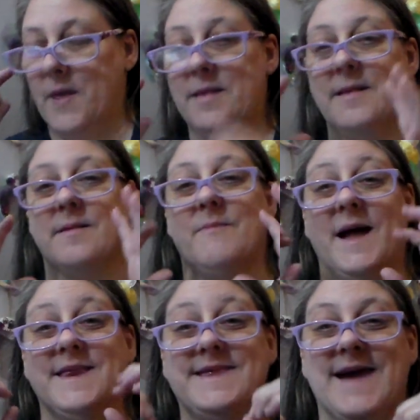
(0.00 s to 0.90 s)
This is
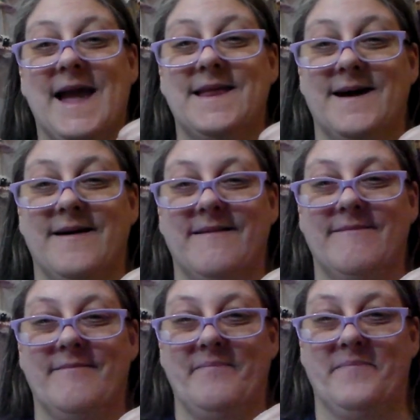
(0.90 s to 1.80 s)
my data
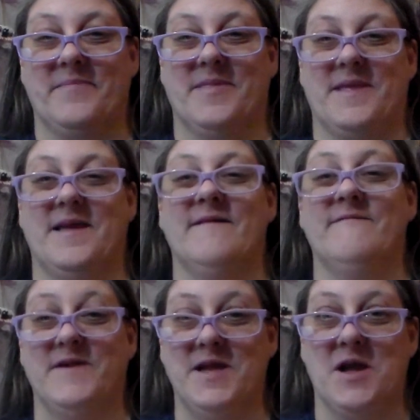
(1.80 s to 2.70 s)

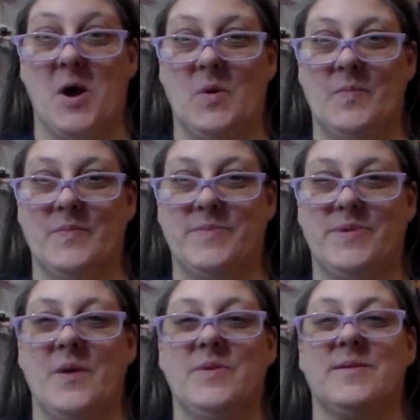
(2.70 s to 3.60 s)
video.
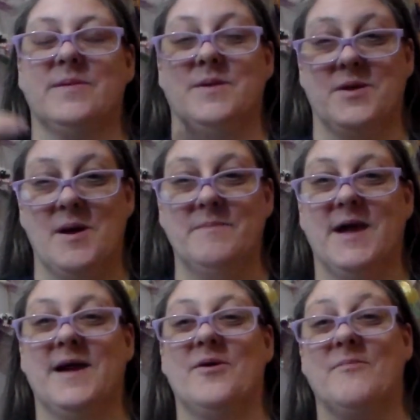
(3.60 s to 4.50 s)
So this is an
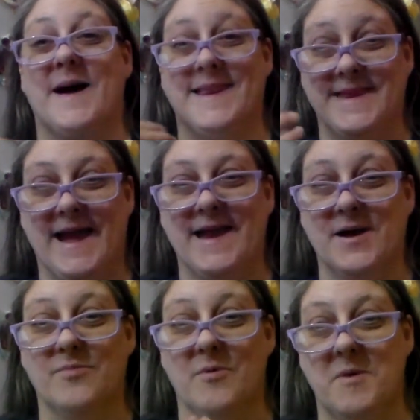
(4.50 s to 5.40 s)
update on my
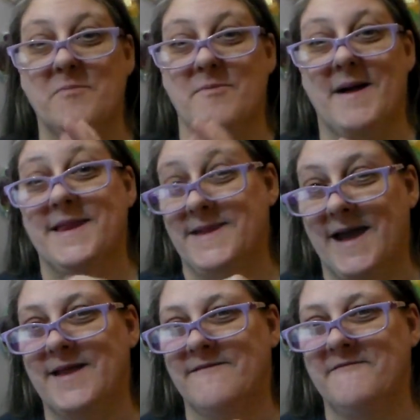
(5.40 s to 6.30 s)
data. Remember my
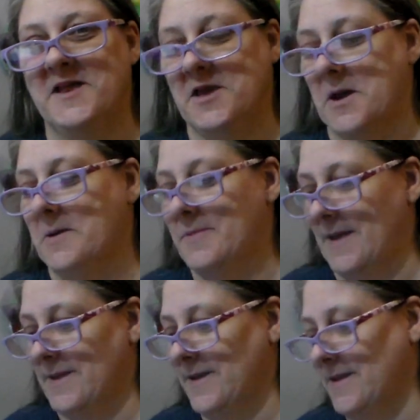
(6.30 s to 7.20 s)
data videos
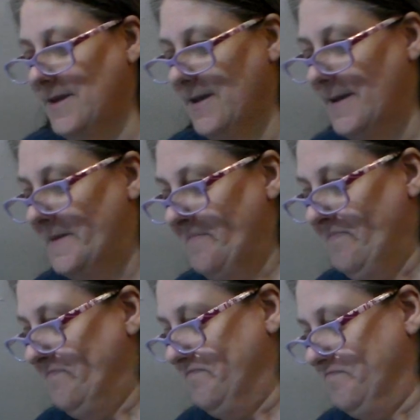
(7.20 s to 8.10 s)
I did?
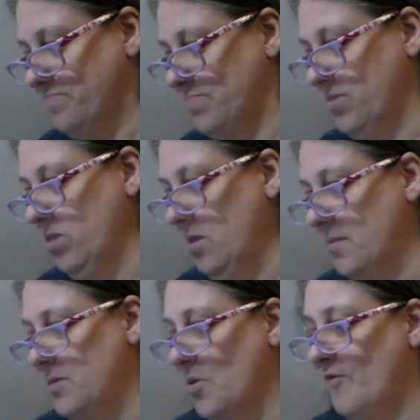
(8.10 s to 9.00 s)

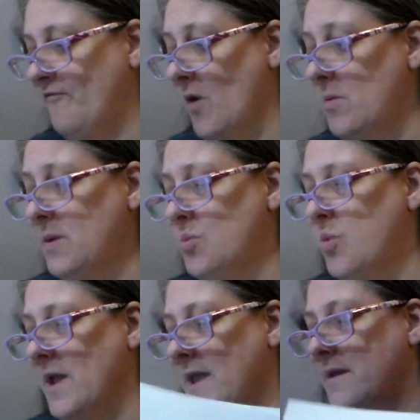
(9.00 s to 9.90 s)
So the first
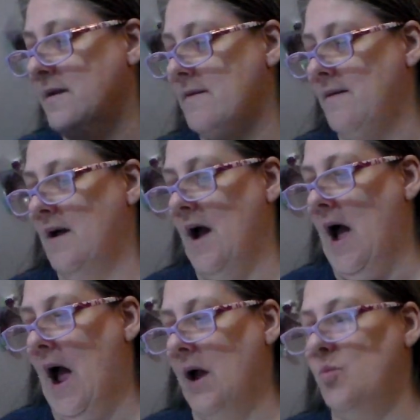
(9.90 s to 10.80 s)
week
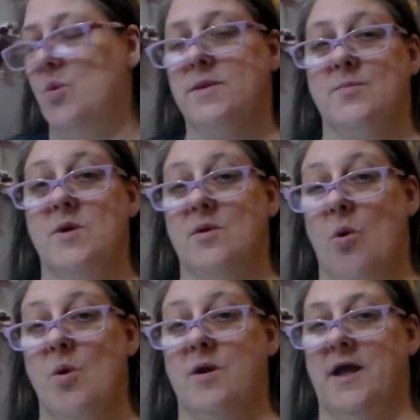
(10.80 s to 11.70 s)
I was
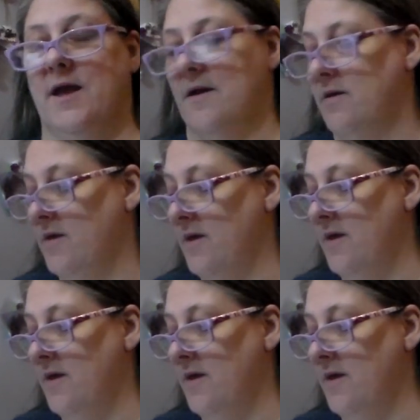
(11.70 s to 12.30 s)
recording